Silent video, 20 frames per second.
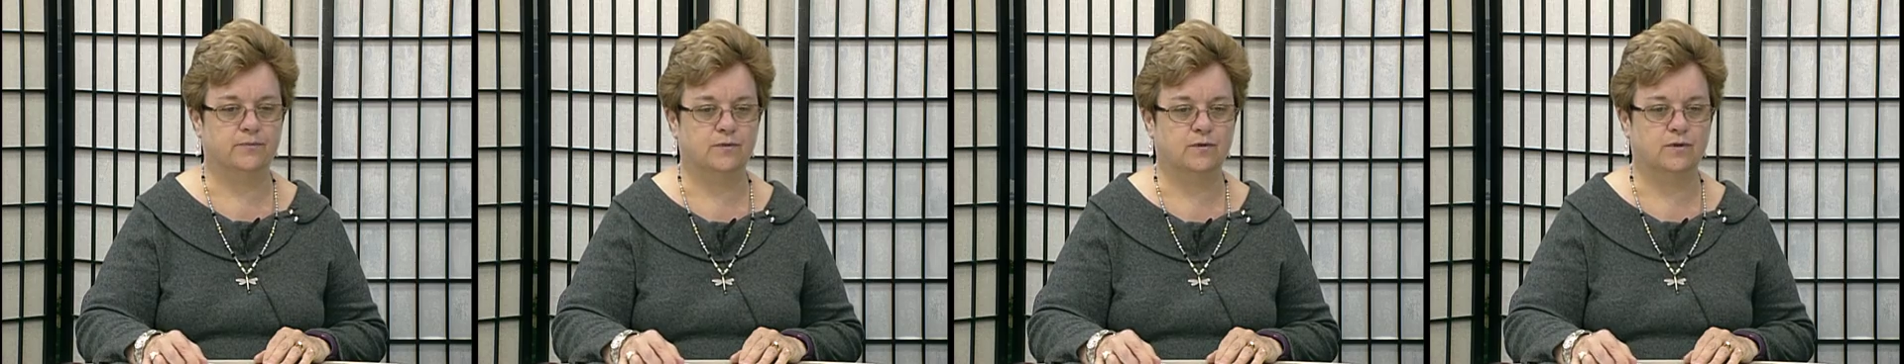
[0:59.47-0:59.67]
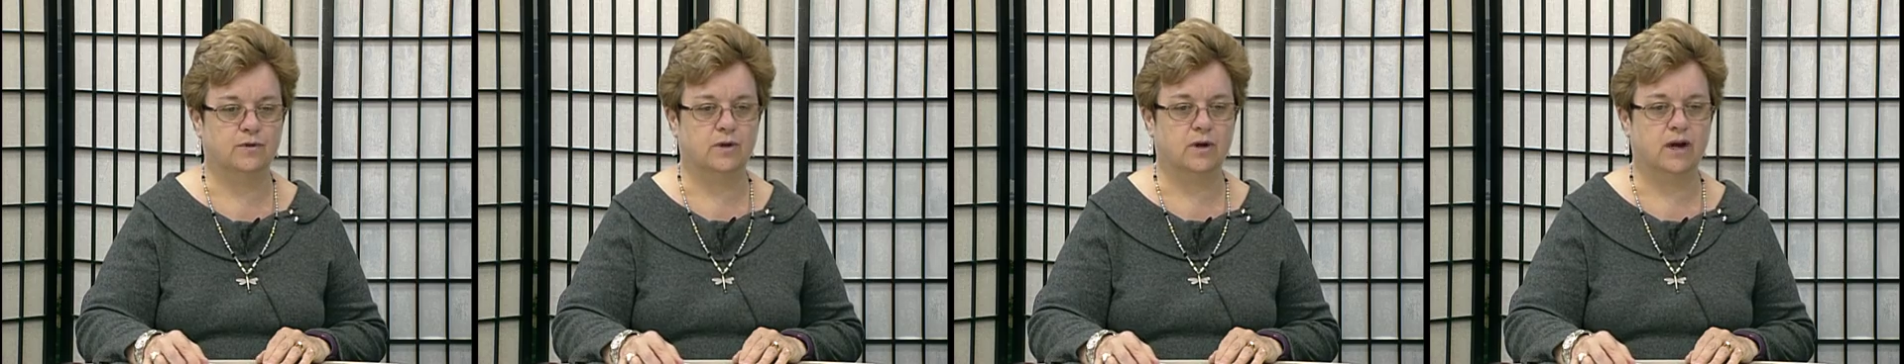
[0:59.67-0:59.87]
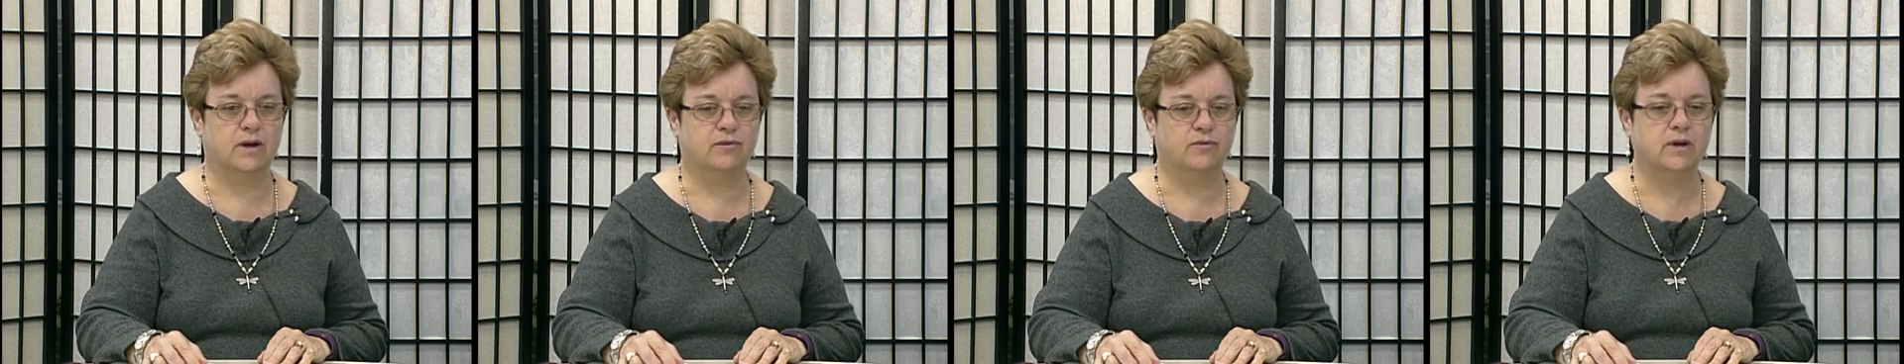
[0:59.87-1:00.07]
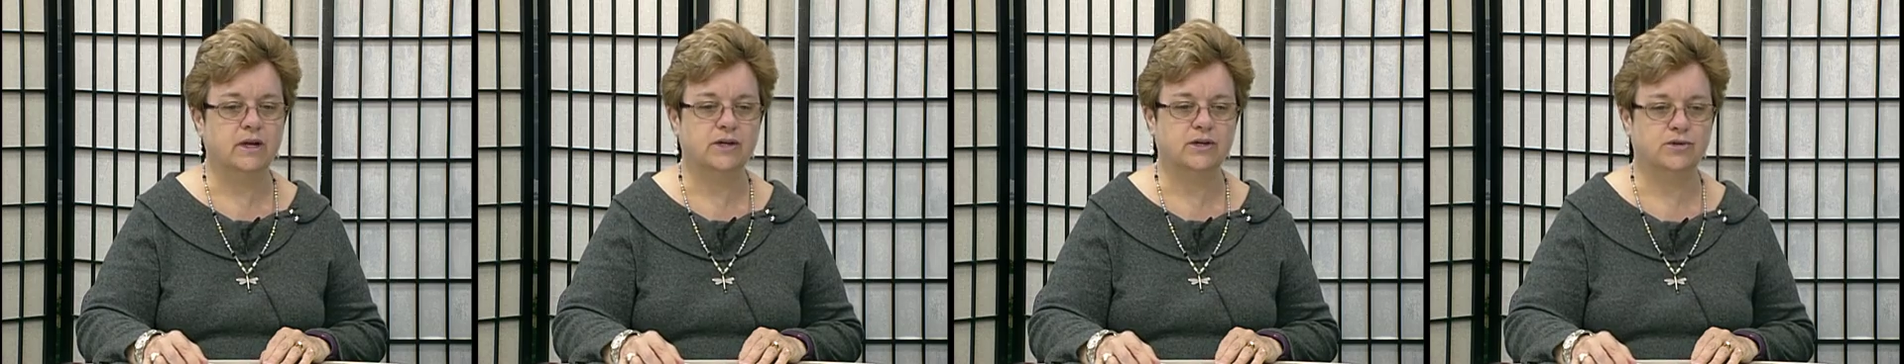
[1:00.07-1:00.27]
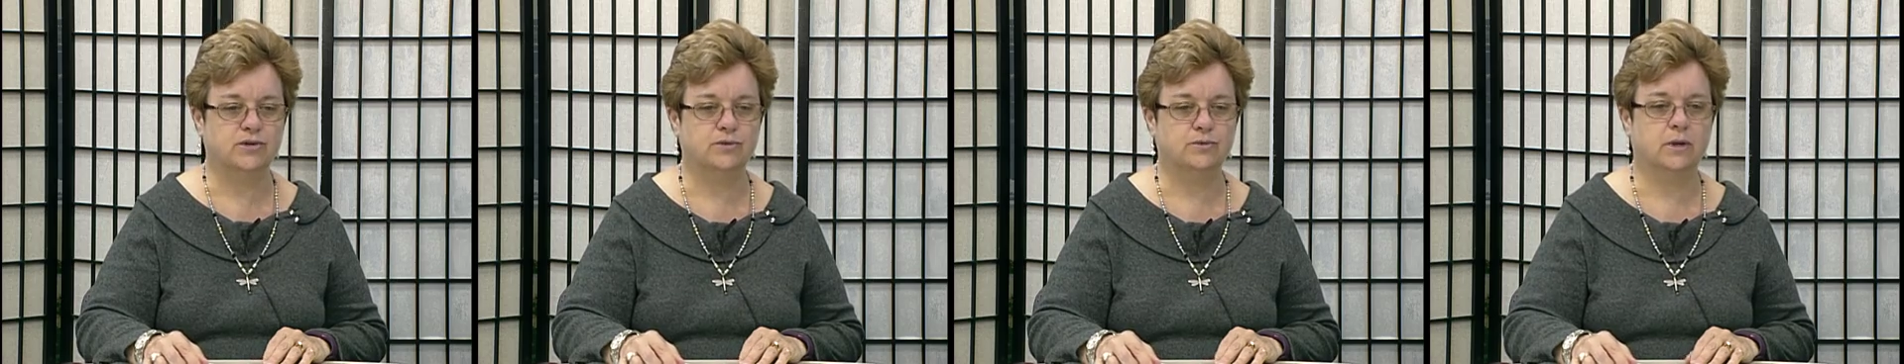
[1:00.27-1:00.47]
for every
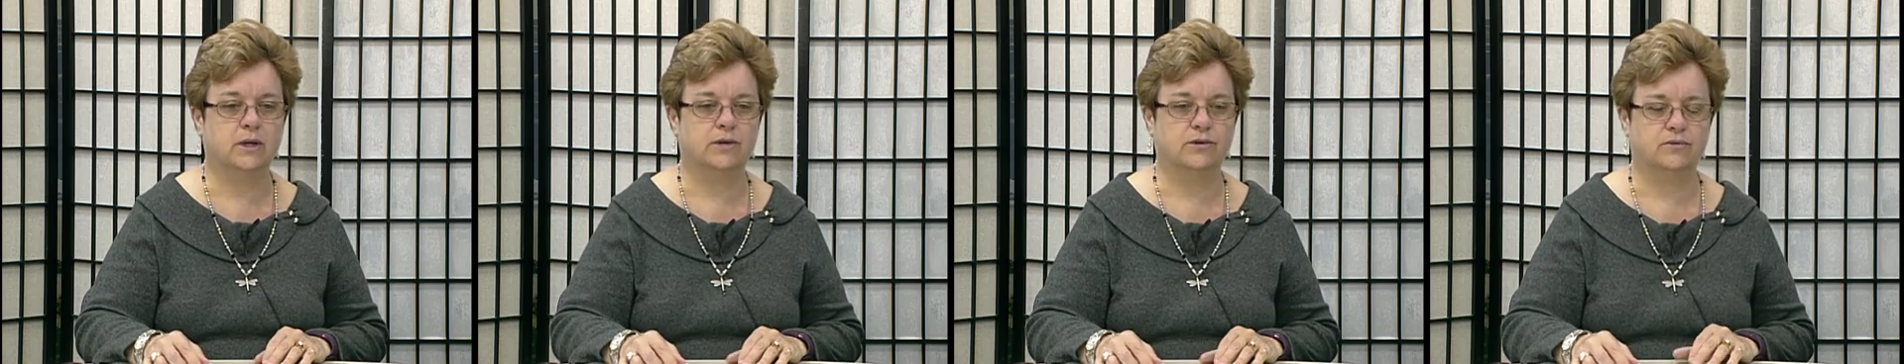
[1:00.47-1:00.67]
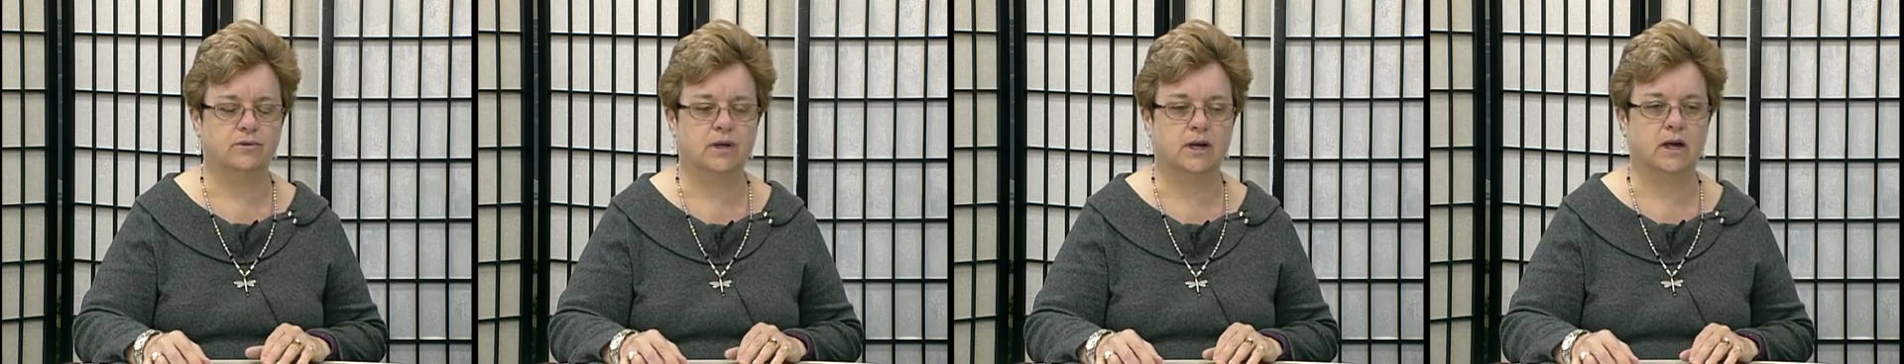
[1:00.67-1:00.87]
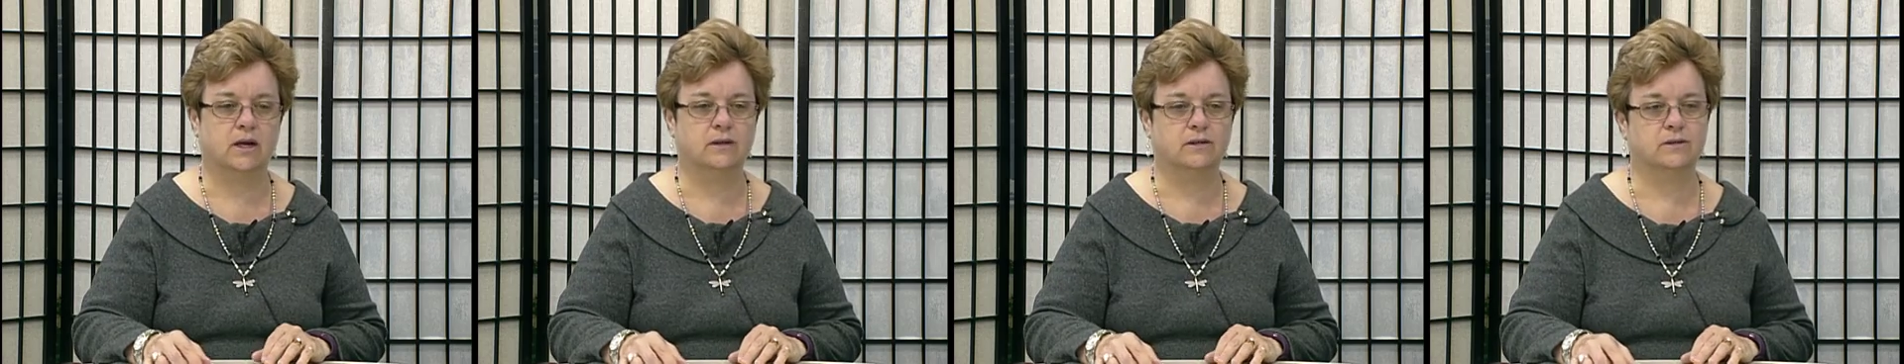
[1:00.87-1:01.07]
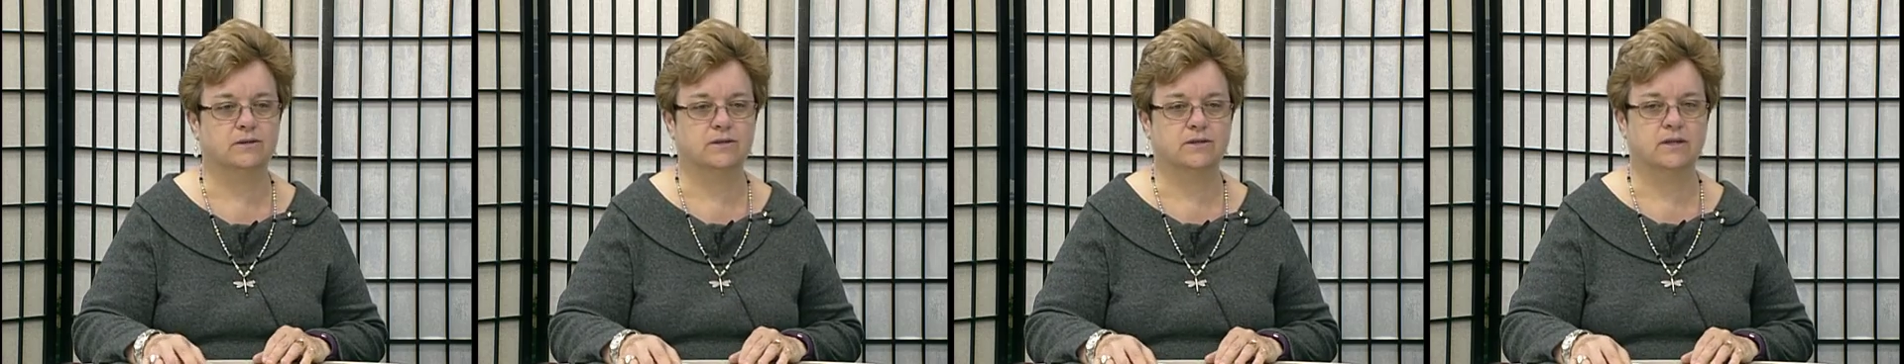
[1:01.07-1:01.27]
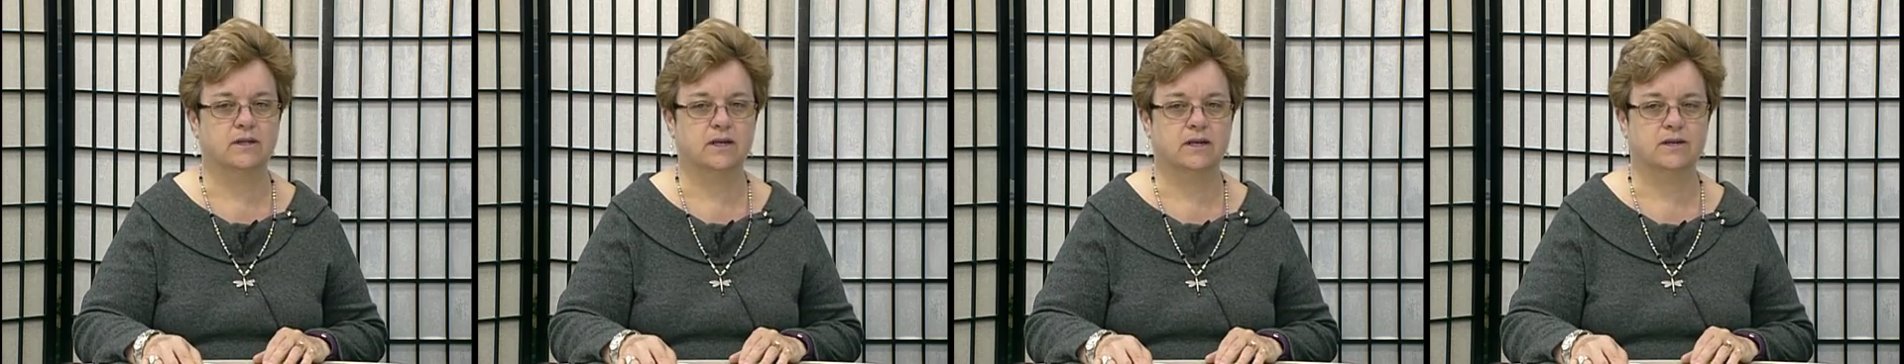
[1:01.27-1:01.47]

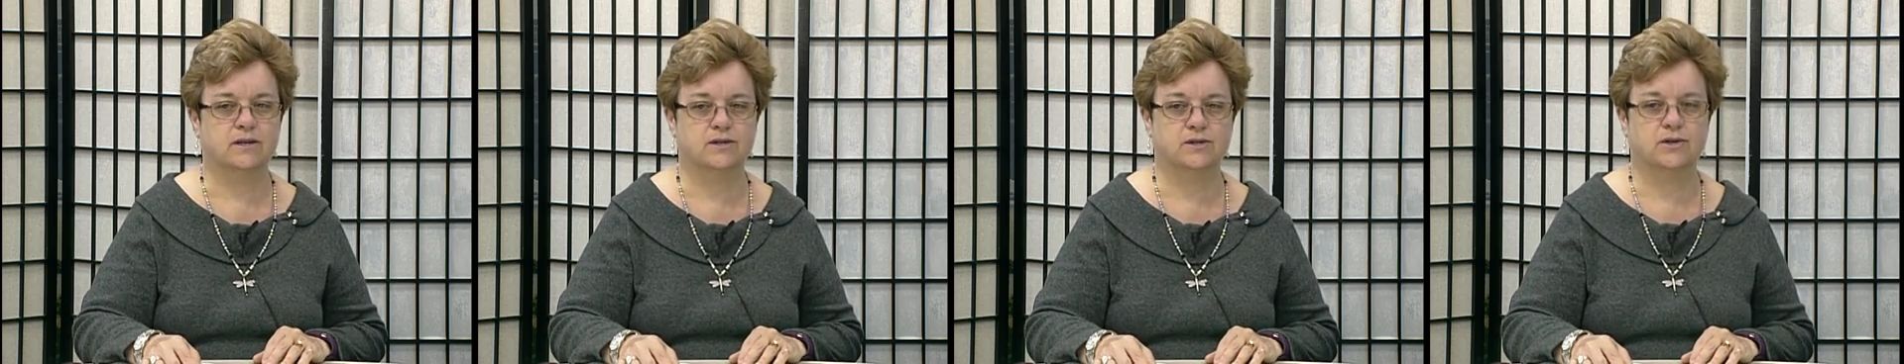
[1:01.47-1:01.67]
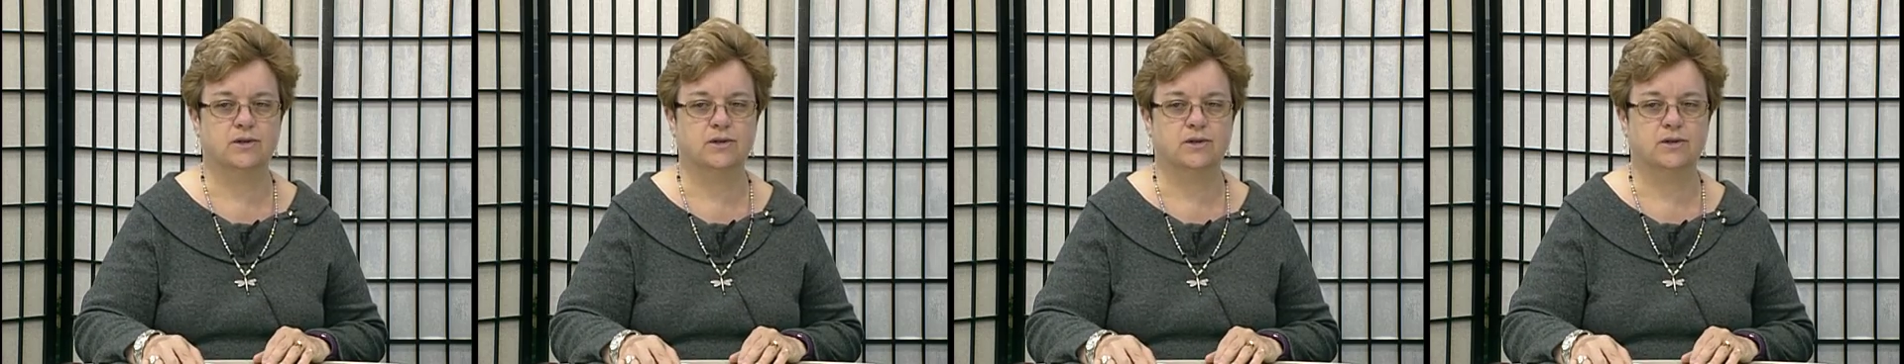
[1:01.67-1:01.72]
$200 that is